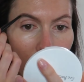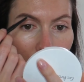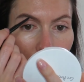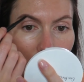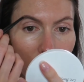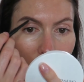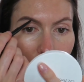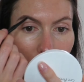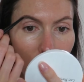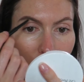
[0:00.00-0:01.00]
I think it
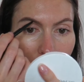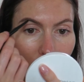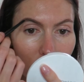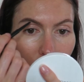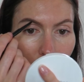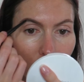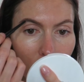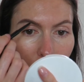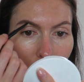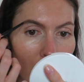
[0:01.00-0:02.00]
just helps to
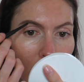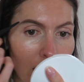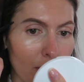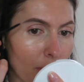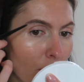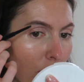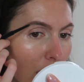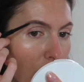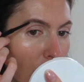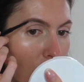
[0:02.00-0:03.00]
keep it
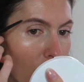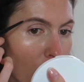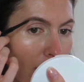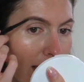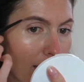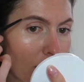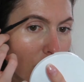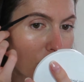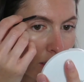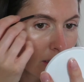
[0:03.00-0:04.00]
looking good at all
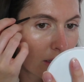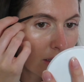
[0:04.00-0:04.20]
angles.